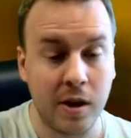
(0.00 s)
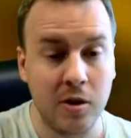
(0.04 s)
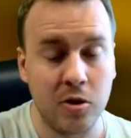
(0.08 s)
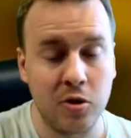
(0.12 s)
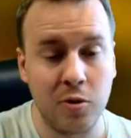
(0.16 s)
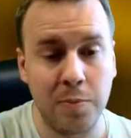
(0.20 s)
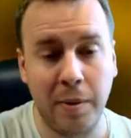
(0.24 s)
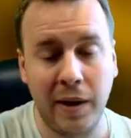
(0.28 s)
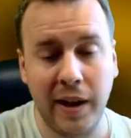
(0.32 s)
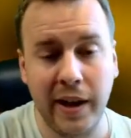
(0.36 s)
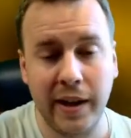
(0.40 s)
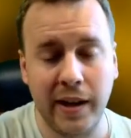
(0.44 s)

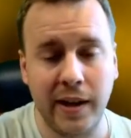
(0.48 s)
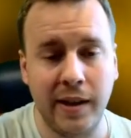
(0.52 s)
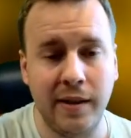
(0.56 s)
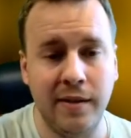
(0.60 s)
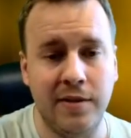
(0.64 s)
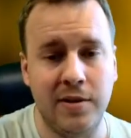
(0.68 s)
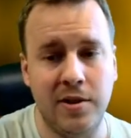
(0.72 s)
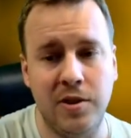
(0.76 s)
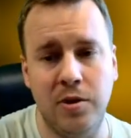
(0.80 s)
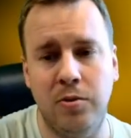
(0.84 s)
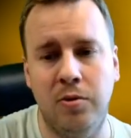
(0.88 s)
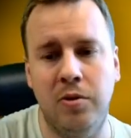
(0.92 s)
to play
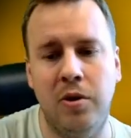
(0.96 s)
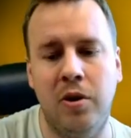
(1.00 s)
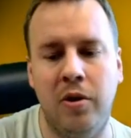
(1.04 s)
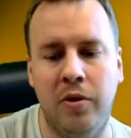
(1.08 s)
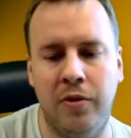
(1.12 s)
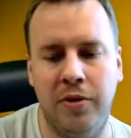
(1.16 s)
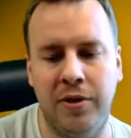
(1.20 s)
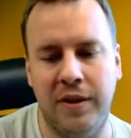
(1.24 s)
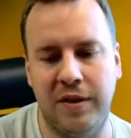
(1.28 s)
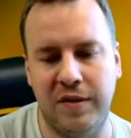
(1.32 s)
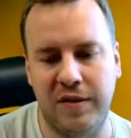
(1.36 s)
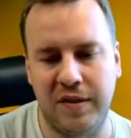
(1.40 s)
into
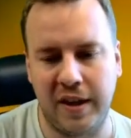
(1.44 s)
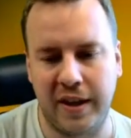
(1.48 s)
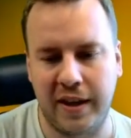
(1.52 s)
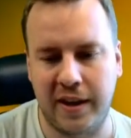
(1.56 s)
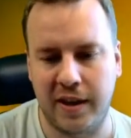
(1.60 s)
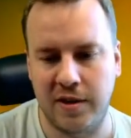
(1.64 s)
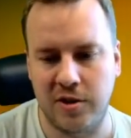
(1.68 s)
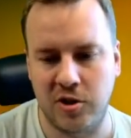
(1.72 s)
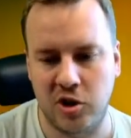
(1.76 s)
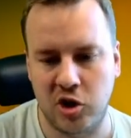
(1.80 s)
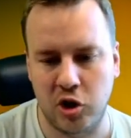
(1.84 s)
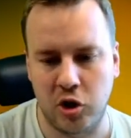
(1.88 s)
on the
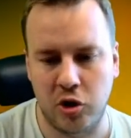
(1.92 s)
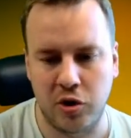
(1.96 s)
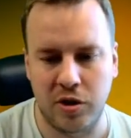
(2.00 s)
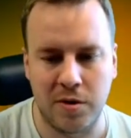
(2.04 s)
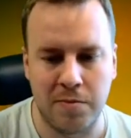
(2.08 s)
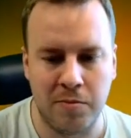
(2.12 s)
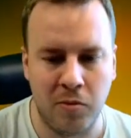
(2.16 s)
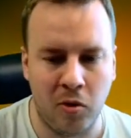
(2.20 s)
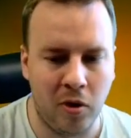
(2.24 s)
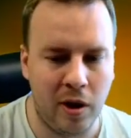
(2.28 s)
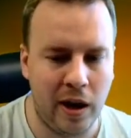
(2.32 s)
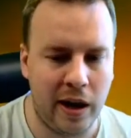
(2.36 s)
second shot. The
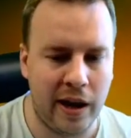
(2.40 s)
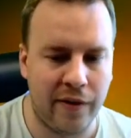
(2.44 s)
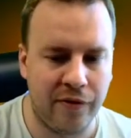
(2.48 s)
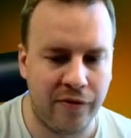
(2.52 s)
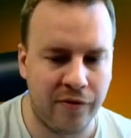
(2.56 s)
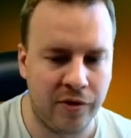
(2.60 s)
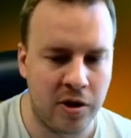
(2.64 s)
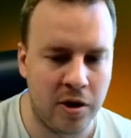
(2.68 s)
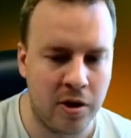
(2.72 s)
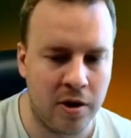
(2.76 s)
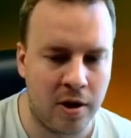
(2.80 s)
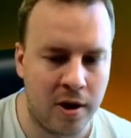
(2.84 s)
more
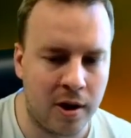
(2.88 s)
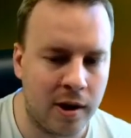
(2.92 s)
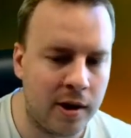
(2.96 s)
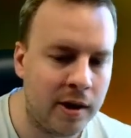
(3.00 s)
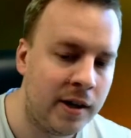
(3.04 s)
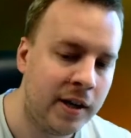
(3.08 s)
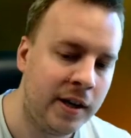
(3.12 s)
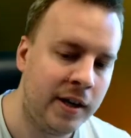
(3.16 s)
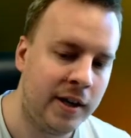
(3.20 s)
left you are,